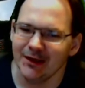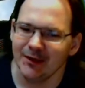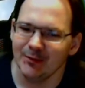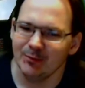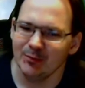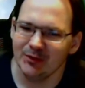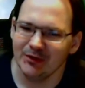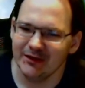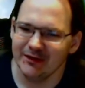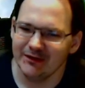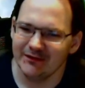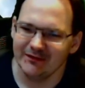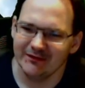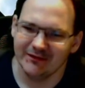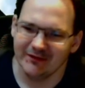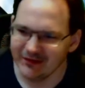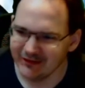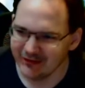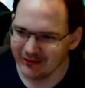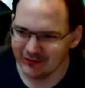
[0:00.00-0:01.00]
but
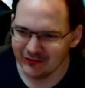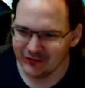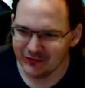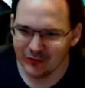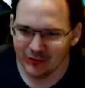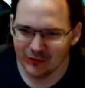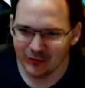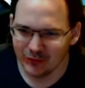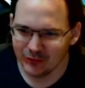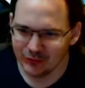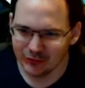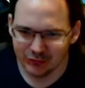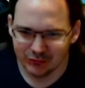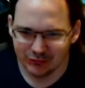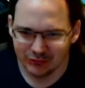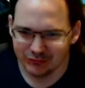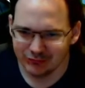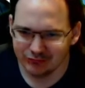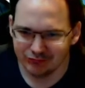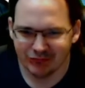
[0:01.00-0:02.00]
there's
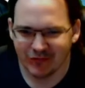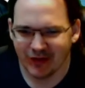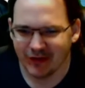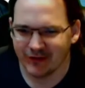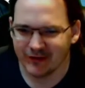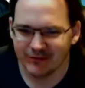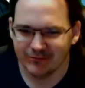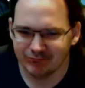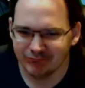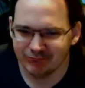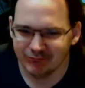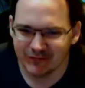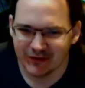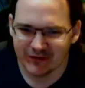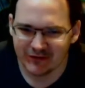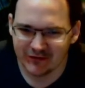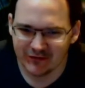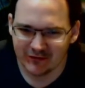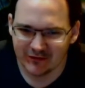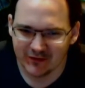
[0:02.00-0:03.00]
nothing.
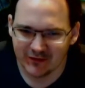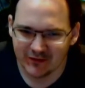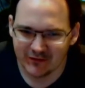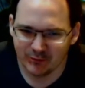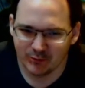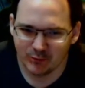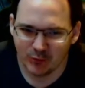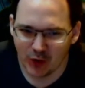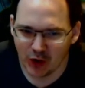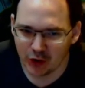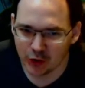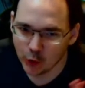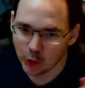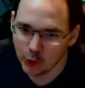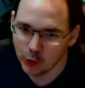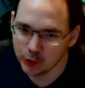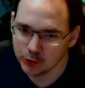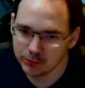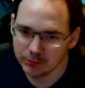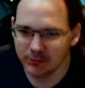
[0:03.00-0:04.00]
It's on
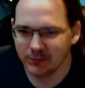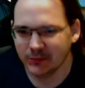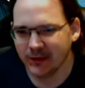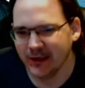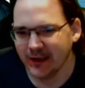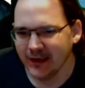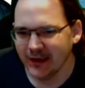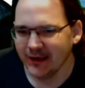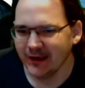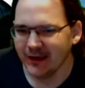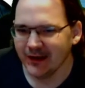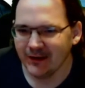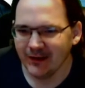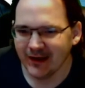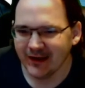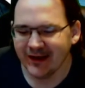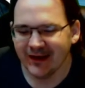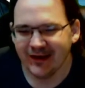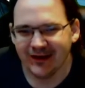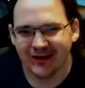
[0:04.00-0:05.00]
hold. I
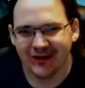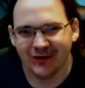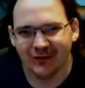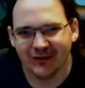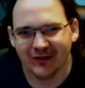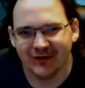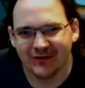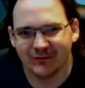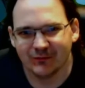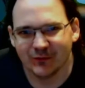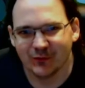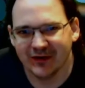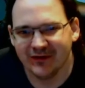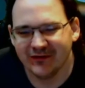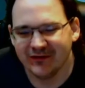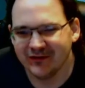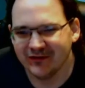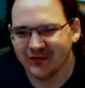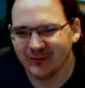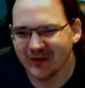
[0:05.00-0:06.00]
can't, it's
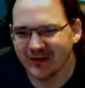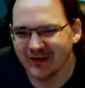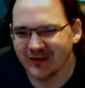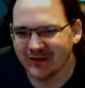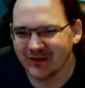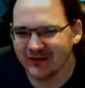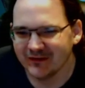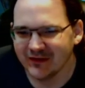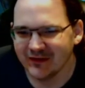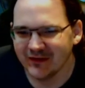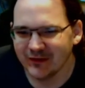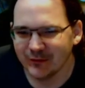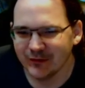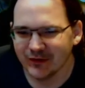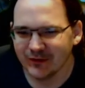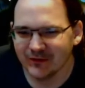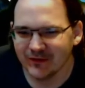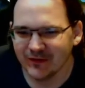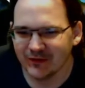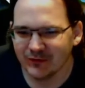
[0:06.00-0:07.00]
crazy to me that they said they were
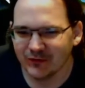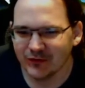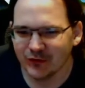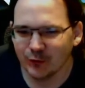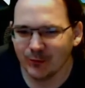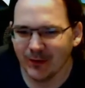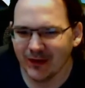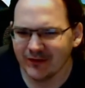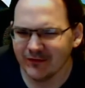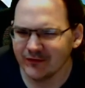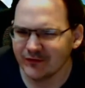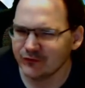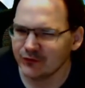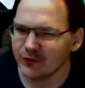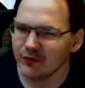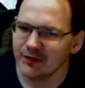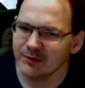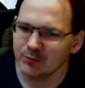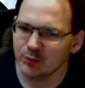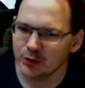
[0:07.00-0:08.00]
gonna go back to the
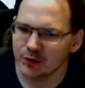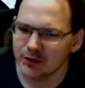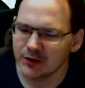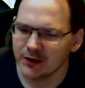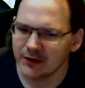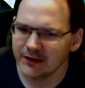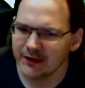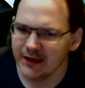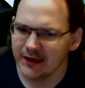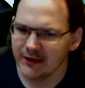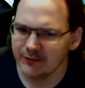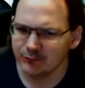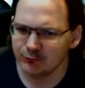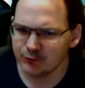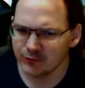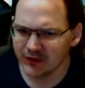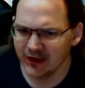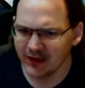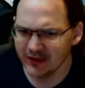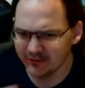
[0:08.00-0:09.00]
drawing board on it and
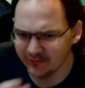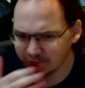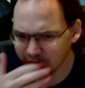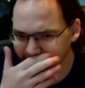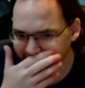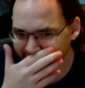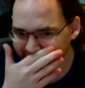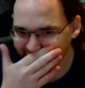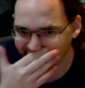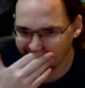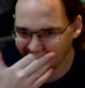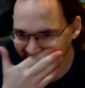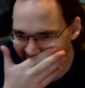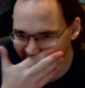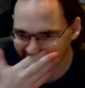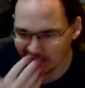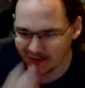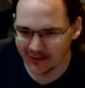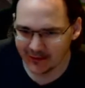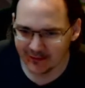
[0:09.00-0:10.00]
kind of reinvent
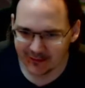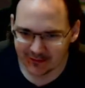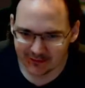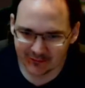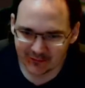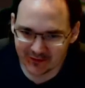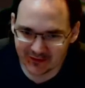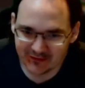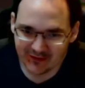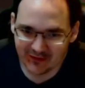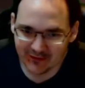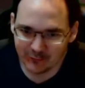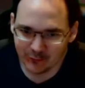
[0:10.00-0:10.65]
it. That's what they said. They were